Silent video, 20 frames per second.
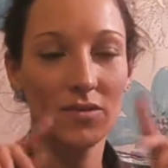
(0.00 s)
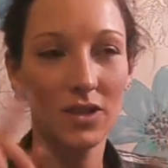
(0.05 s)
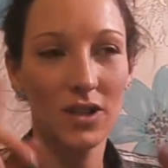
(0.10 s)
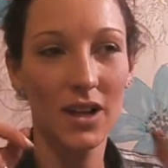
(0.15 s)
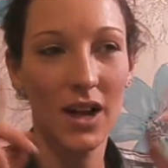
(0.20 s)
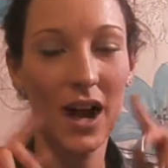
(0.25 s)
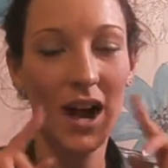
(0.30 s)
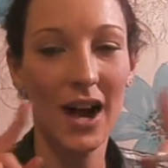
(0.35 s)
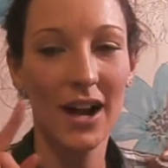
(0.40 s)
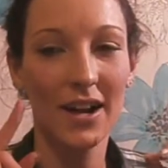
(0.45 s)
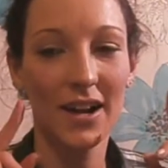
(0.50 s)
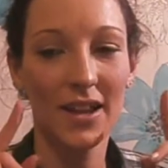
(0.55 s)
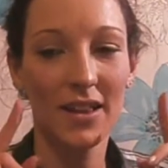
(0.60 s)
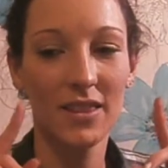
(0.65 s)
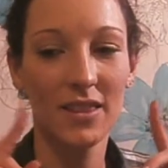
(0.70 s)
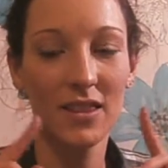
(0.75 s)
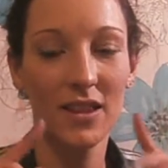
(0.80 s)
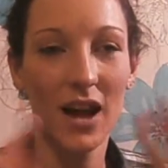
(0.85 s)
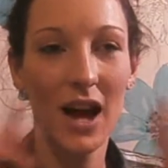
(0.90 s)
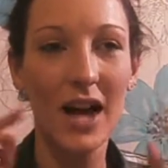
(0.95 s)
can,
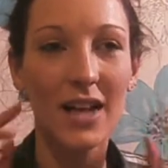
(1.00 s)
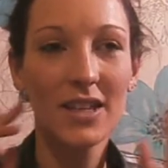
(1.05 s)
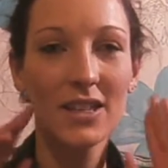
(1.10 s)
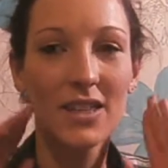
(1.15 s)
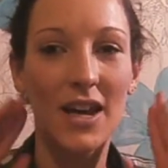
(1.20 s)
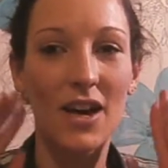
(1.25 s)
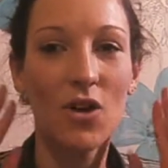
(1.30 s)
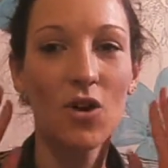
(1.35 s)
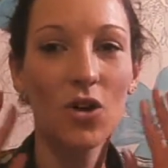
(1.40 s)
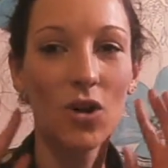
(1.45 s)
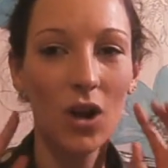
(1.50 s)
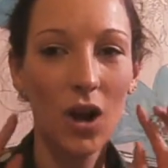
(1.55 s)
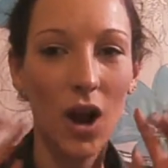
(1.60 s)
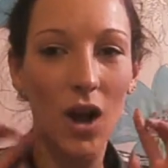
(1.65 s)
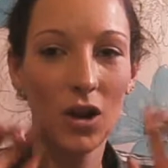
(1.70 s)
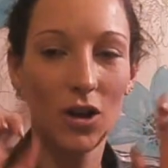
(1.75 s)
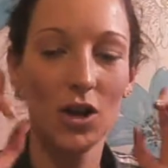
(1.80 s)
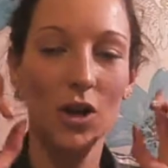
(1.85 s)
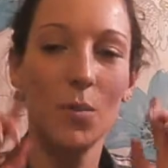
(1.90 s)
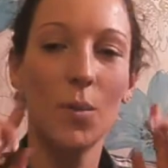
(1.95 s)
as they
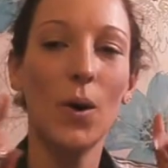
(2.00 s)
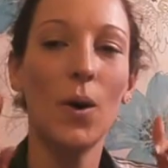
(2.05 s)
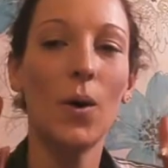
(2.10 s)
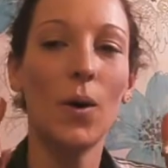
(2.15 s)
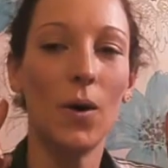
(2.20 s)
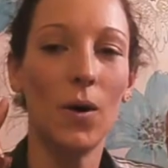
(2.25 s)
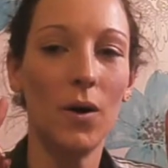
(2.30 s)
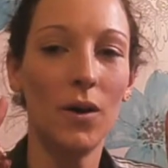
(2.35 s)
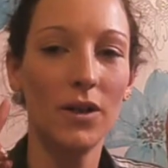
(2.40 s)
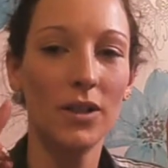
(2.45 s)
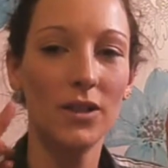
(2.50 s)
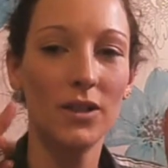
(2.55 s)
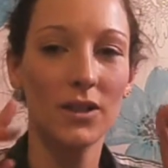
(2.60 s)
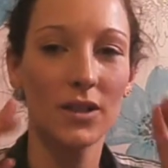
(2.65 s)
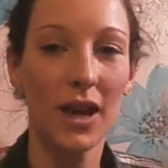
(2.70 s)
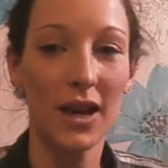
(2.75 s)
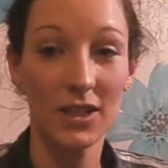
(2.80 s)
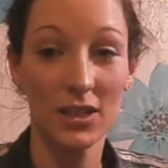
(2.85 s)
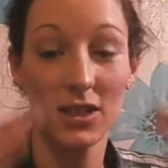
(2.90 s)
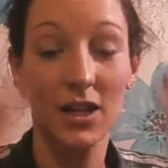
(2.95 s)
unclog your pores,
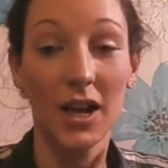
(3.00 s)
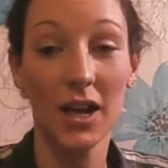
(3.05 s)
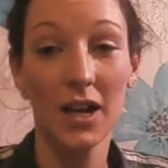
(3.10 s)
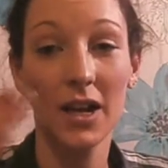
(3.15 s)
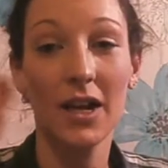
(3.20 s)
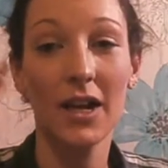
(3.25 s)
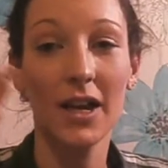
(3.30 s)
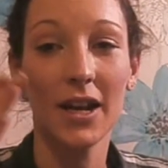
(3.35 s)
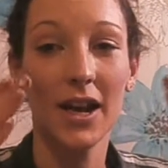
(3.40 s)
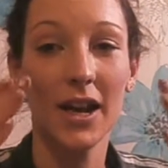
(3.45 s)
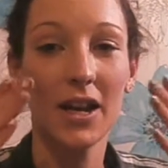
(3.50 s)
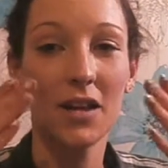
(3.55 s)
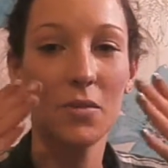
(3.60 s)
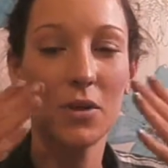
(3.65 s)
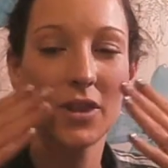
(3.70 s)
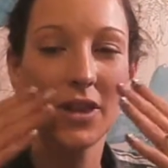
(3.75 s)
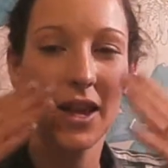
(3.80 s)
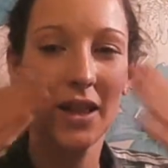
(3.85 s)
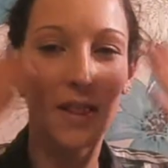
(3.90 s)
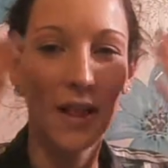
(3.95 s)
as they're cleaning, but
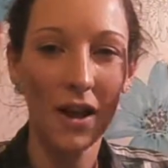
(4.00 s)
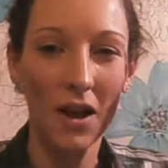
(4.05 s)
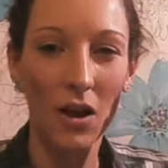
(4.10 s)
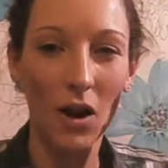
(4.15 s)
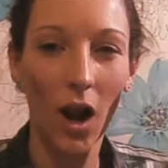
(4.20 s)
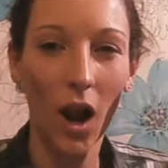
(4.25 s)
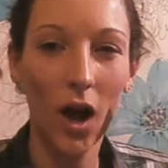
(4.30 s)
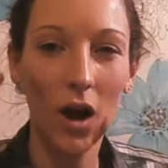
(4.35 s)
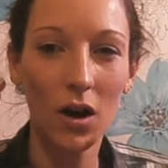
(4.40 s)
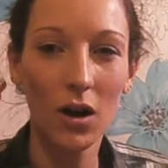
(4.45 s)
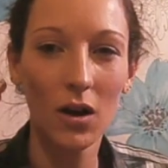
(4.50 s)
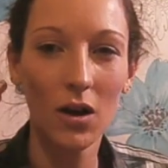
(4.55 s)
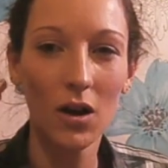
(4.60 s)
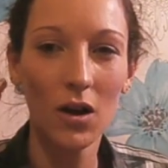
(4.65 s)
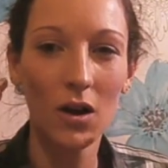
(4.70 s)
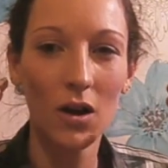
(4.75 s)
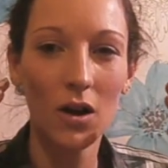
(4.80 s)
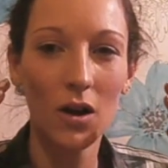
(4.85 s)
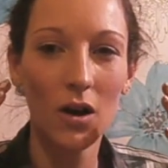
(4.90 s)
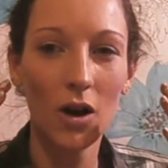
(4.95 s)
then they clog
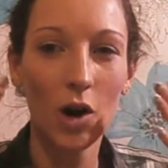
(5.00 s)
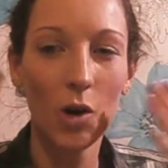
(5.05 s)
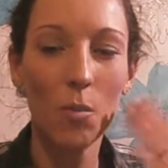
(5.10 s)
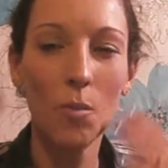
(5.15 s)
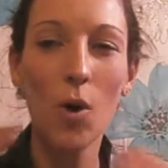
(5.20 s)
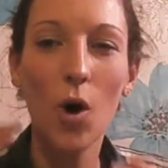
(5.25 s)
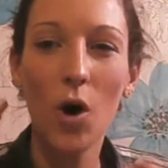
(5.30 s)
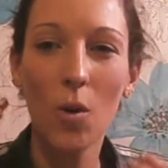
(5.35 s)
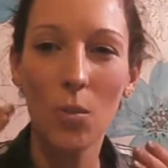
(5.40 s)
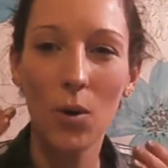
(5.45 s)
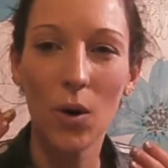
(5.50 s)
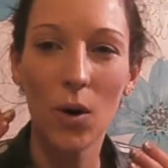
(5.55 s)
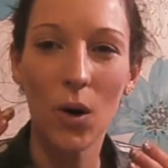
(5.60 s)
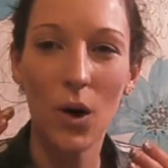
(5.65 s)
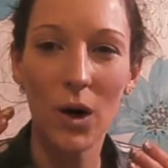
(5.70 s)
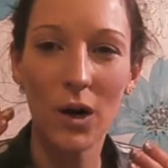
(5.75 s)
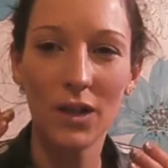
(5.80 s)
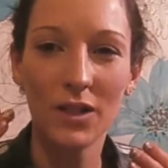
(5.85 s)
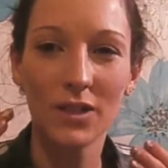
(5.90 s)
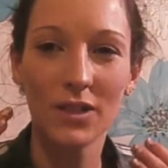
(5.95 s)
more
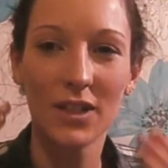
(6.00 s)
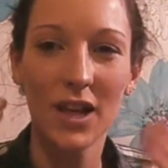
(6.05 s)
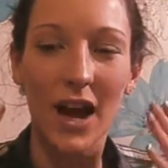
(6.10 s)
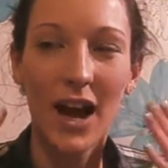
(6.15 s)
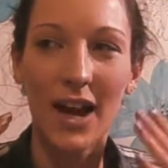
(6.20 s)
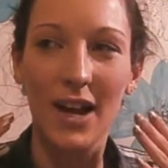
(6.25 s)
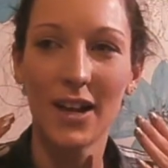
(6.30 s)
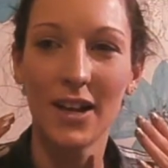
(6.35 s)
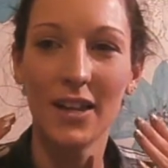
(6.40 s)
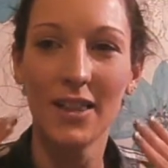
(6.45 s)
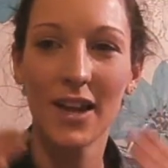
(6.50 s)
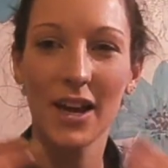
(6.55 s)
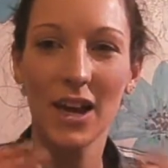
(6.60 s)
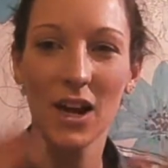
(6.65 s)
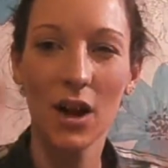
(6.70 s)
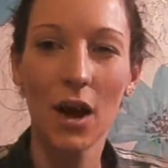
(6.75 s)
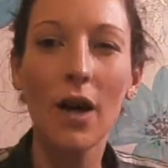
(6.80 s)
pores and they can